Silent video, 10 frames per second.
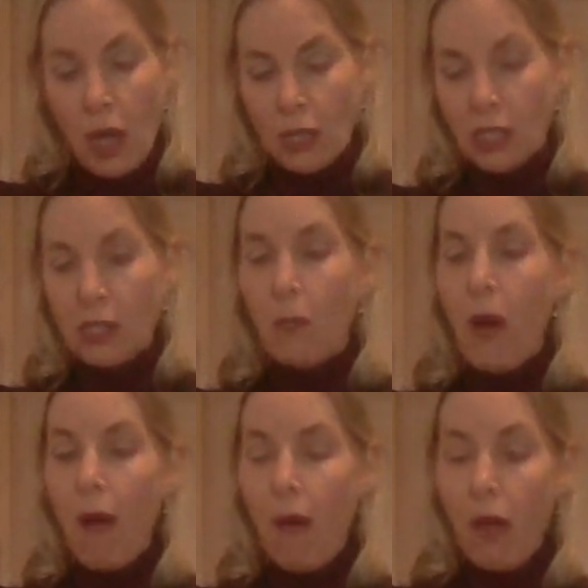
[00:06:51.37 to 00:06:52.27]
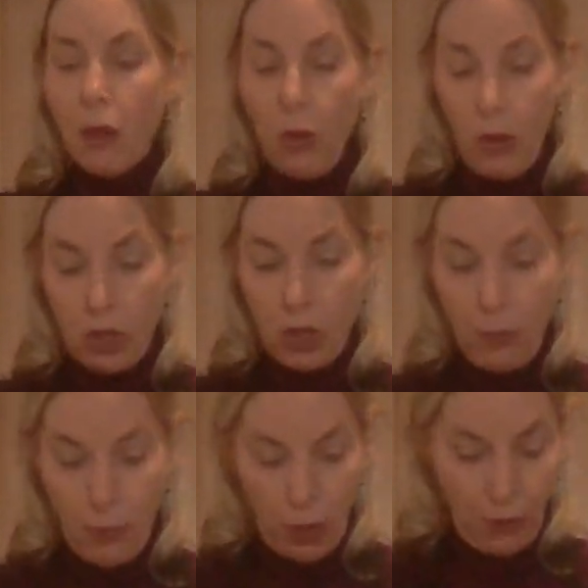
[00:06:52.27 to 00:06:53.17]
small or too
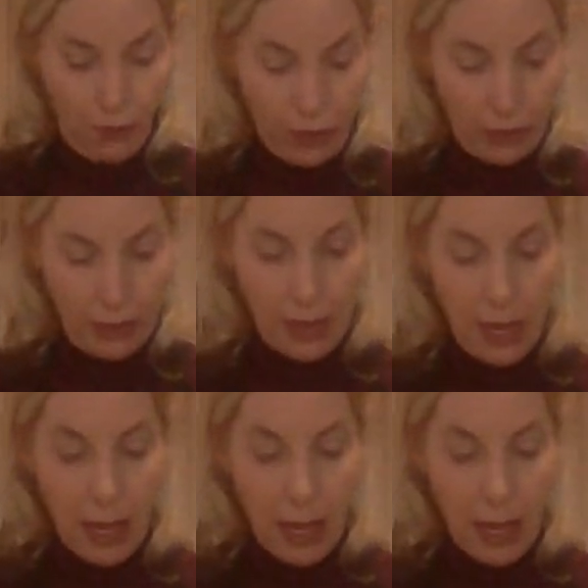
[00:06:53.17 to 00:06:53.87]
perfectly,